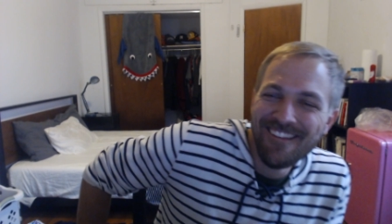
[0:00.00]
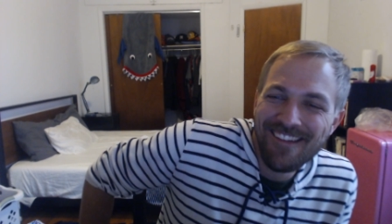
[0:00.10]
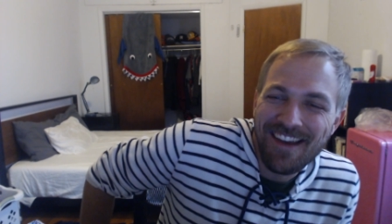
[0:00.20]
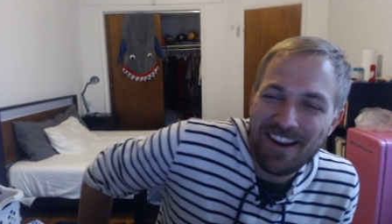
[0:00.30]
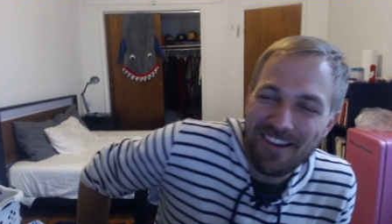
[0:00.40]

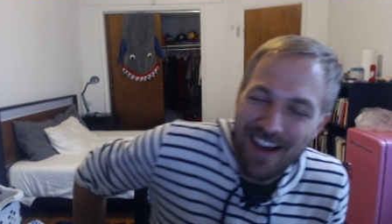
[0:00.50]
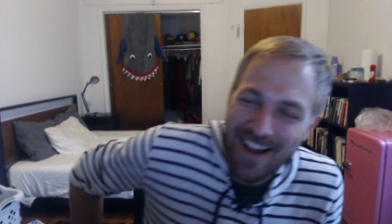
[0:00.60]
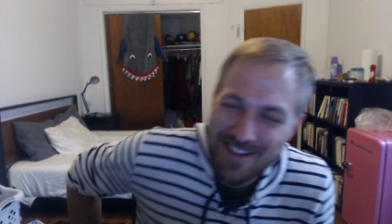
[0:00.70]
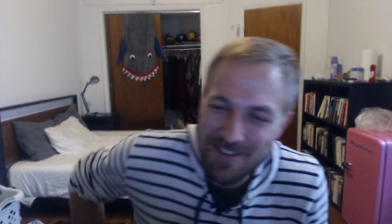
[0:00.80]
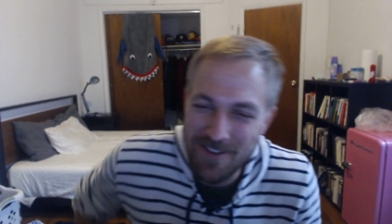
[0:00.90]
And it
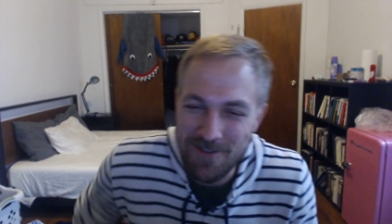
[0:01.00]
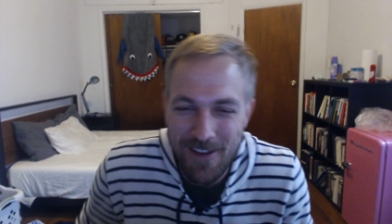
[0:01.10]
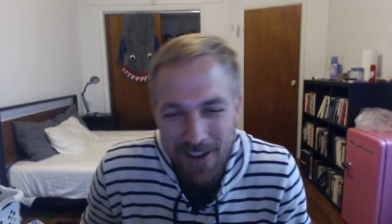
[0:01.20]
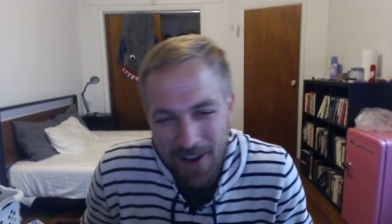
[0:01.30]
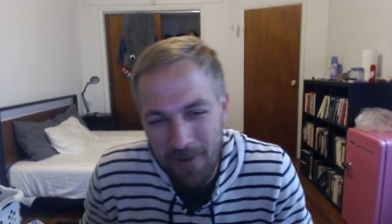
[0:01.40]
actually was
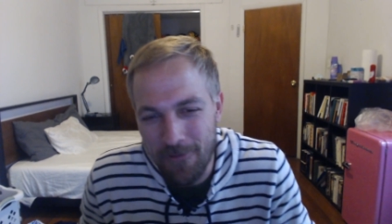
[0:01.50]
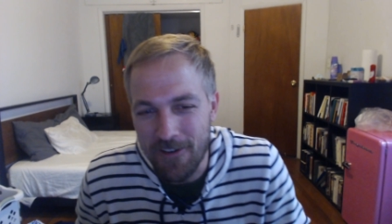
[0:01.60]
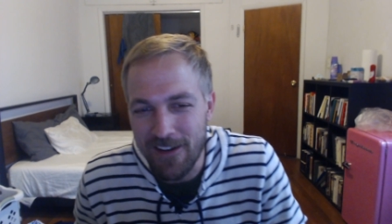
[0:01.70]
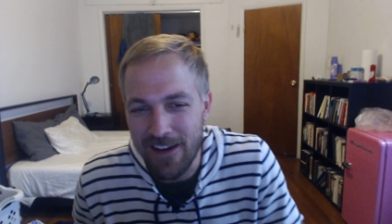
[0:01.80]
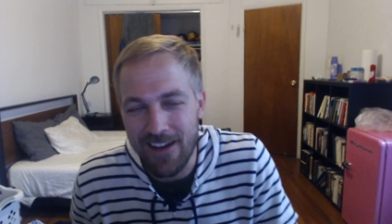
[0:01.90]
really
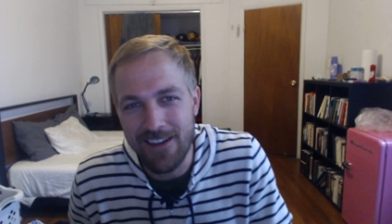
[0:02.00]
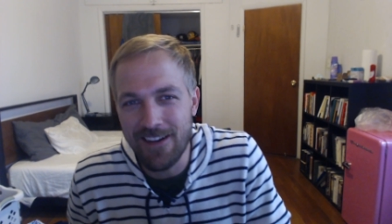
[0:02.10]
comforting.